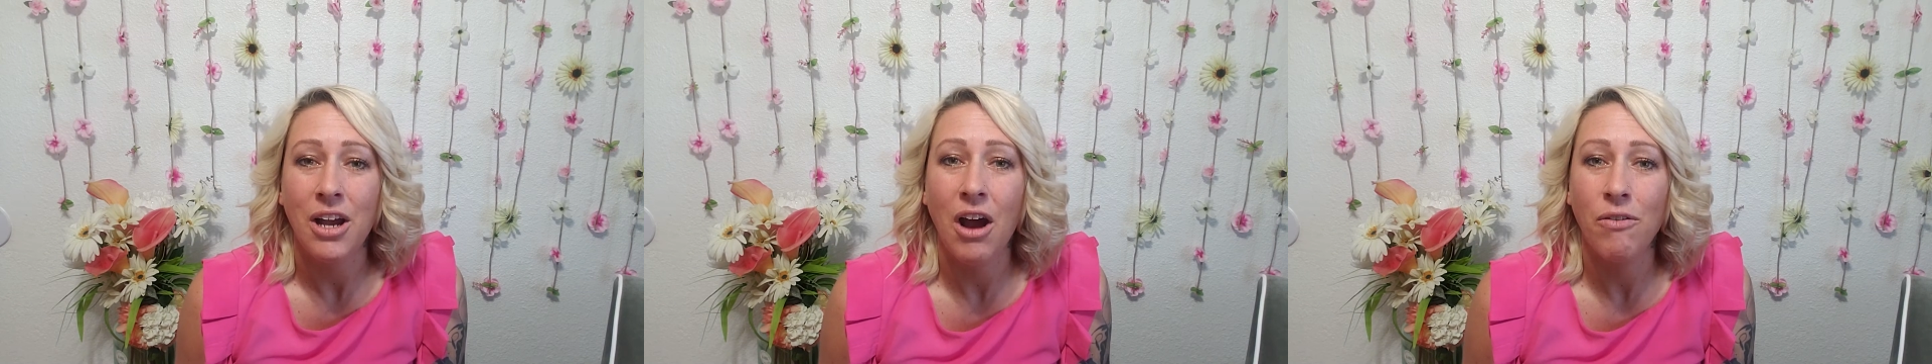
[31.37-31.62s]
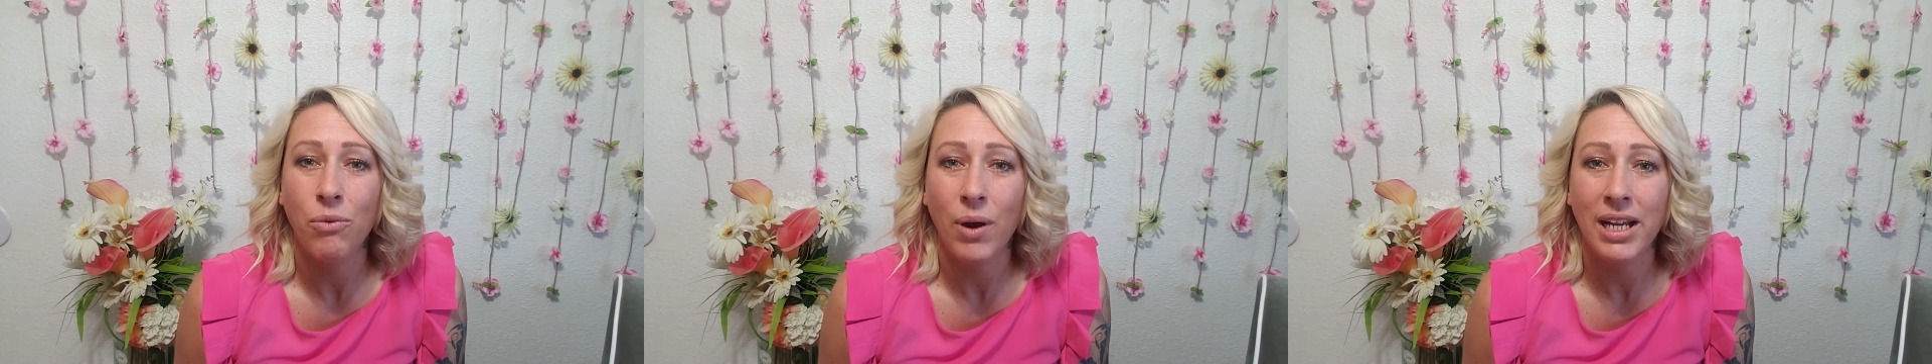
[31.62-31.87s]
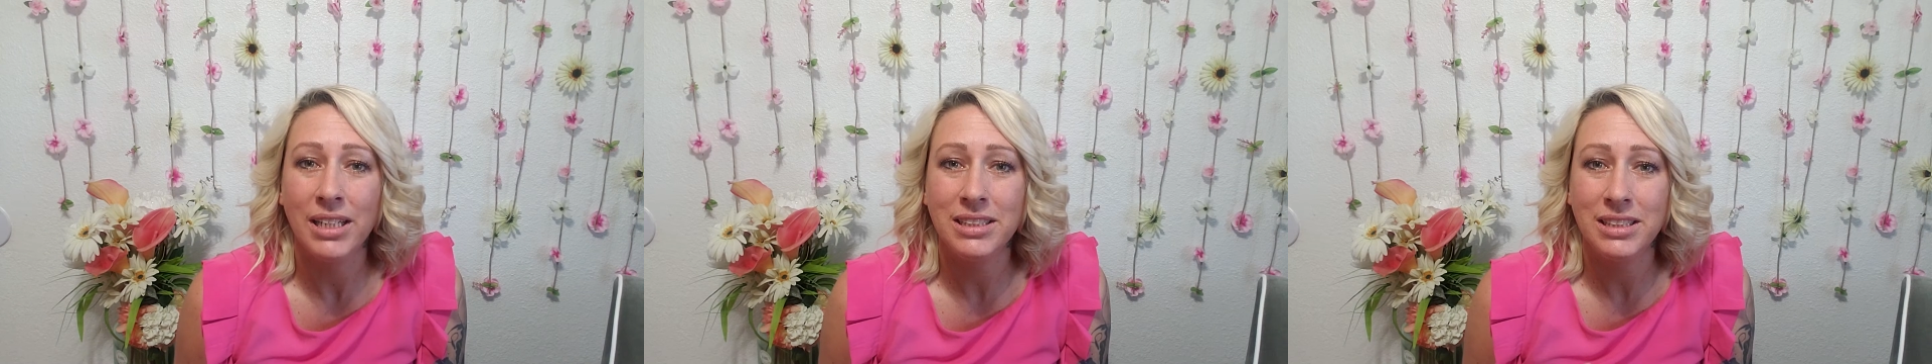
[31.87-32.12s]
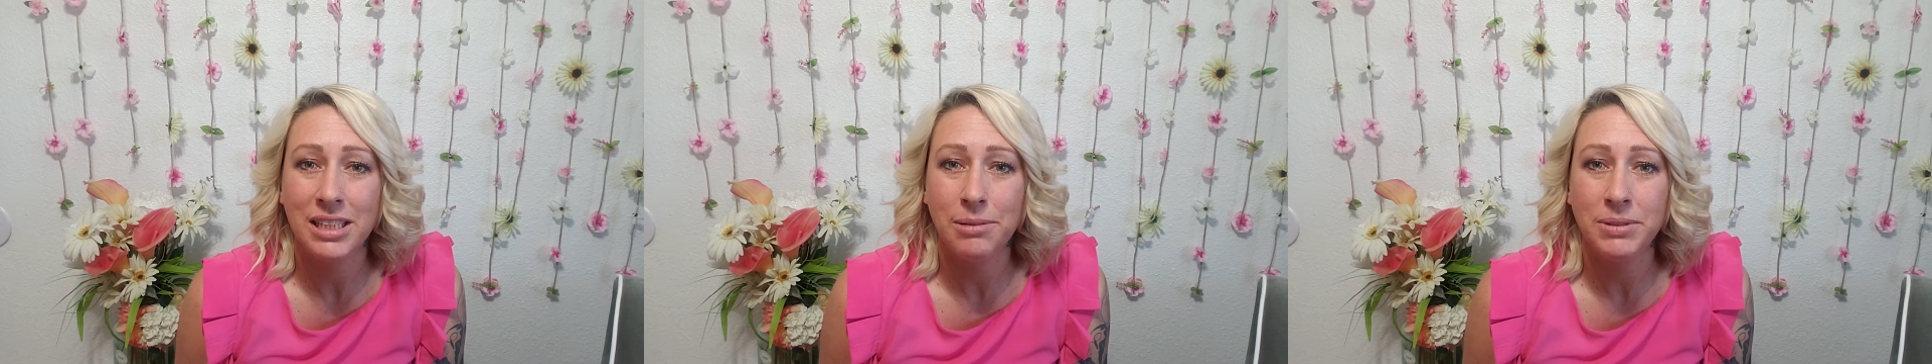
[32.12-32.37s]
of ways,
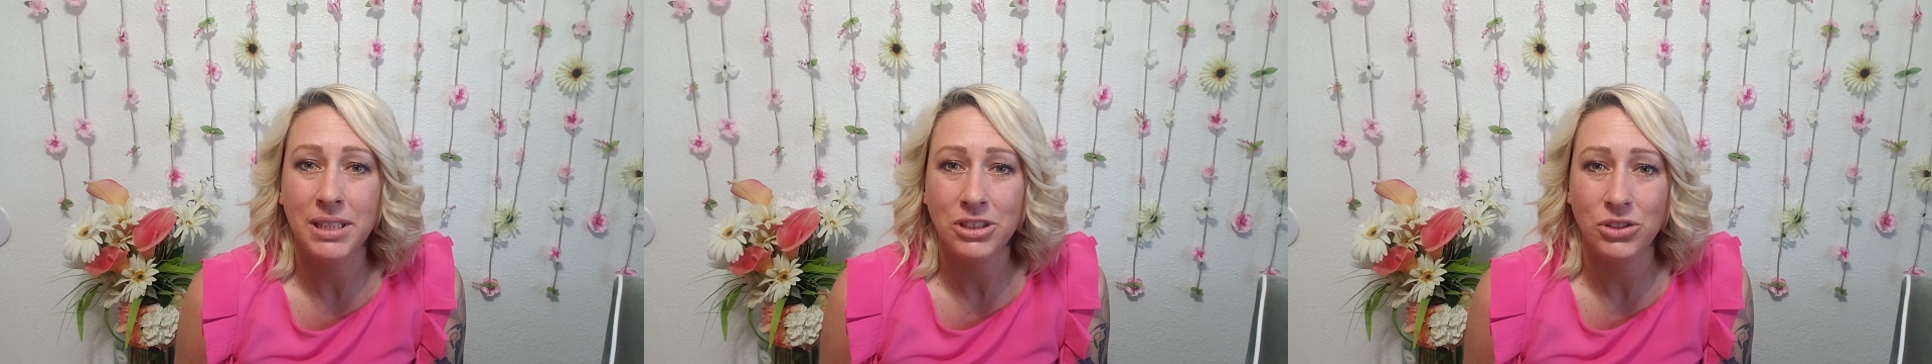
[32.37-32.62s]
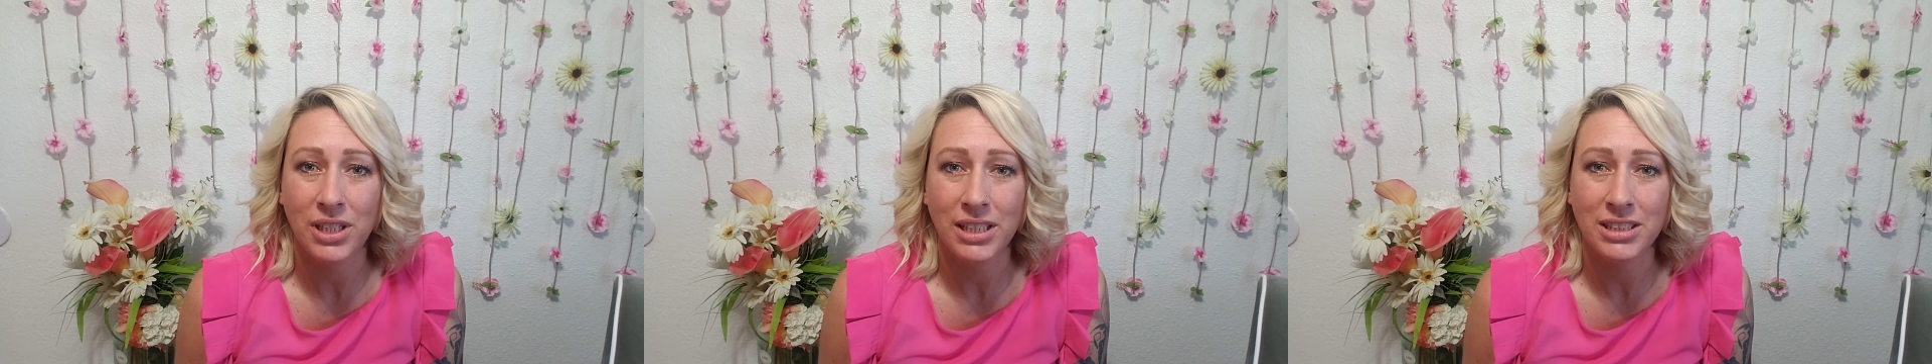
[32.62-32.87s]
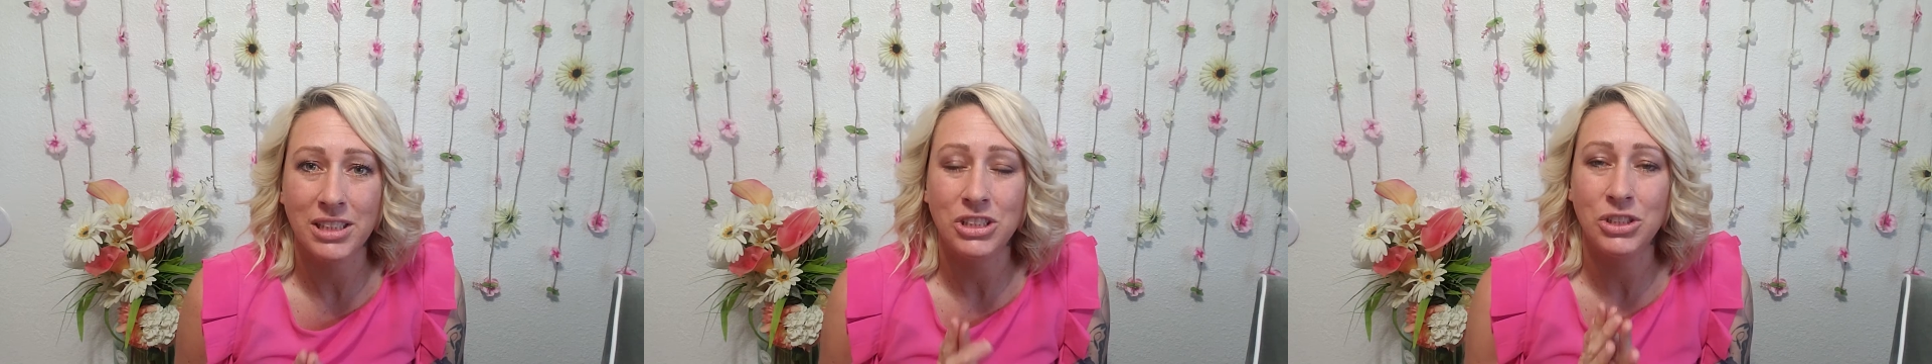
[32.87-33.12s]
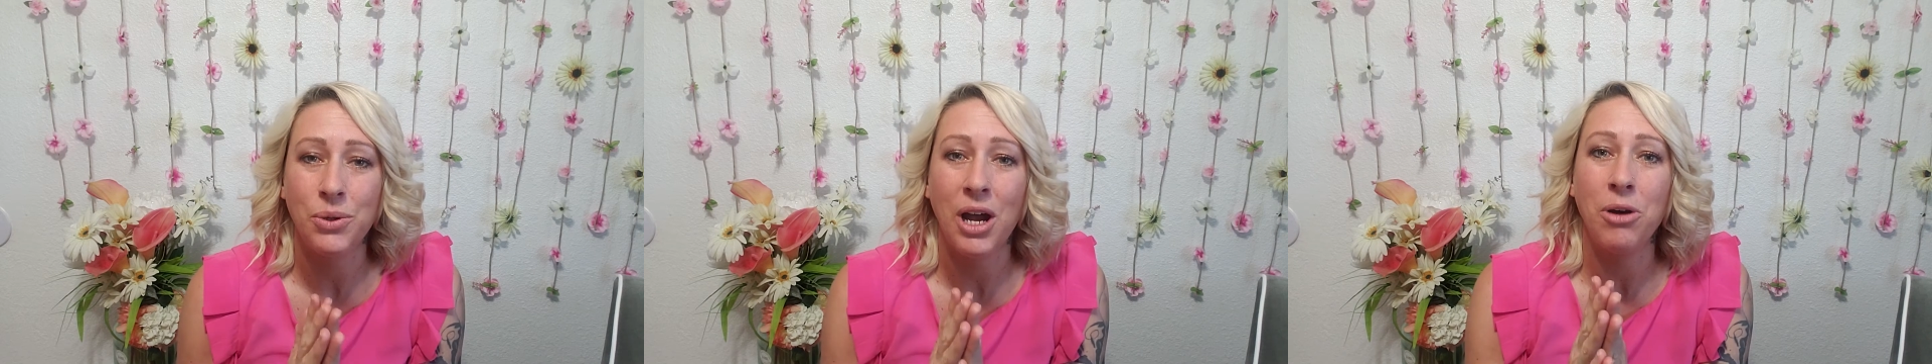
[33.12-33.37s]
tips, and tricks
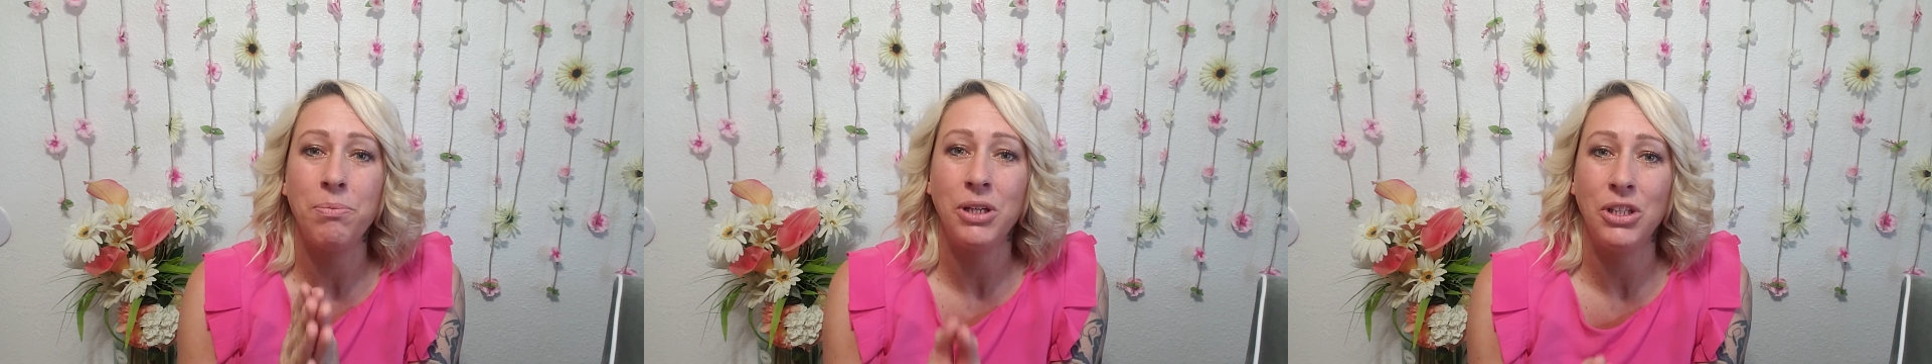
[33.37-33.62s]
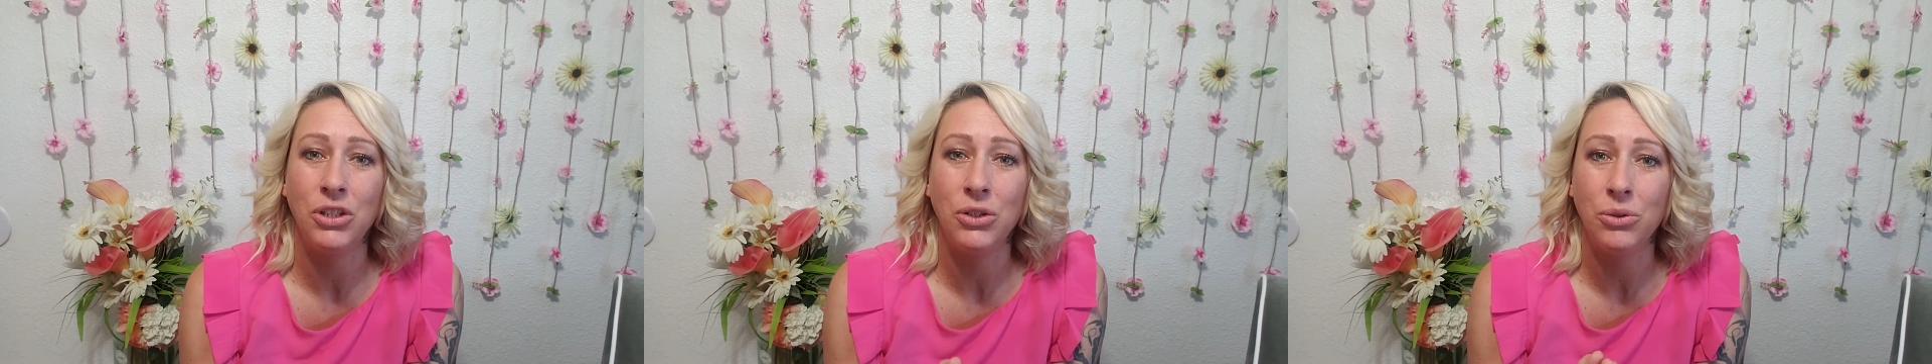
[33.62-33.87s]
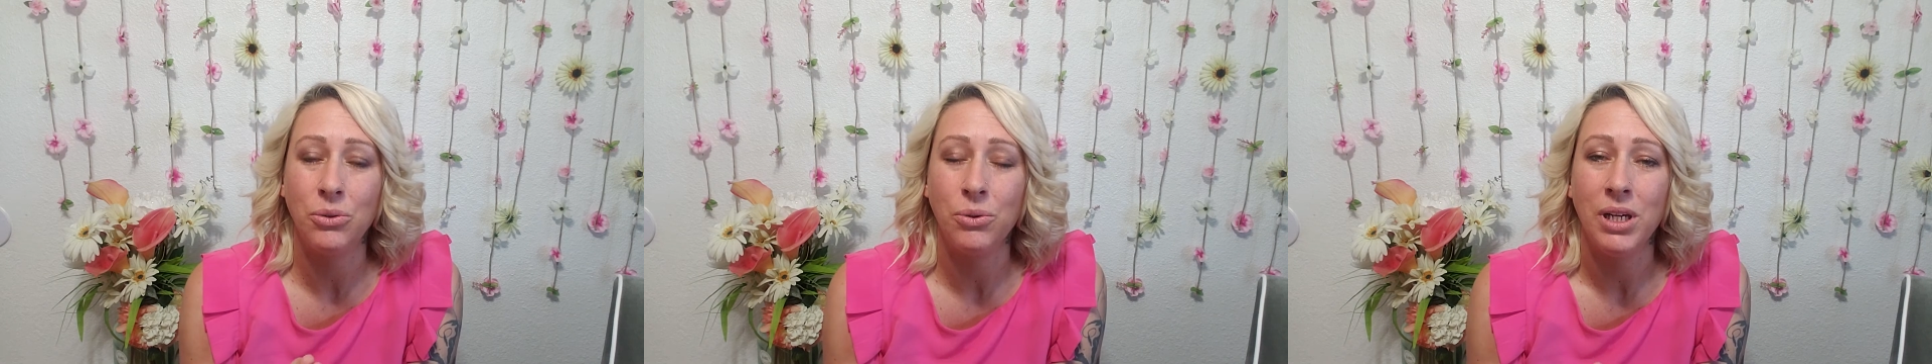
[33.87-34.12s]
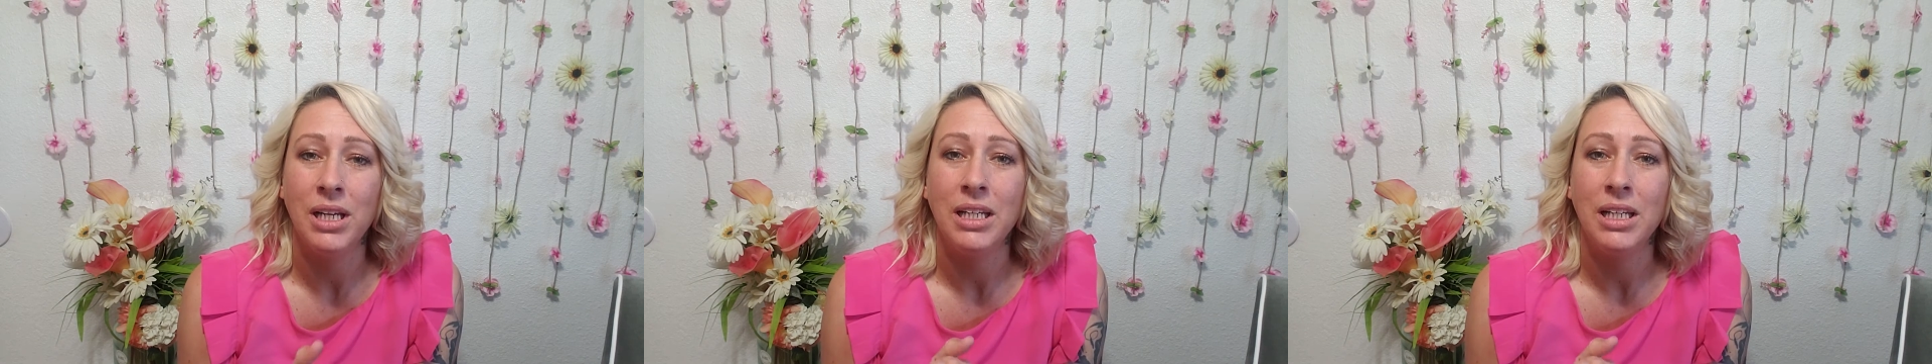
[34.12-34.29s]
to help you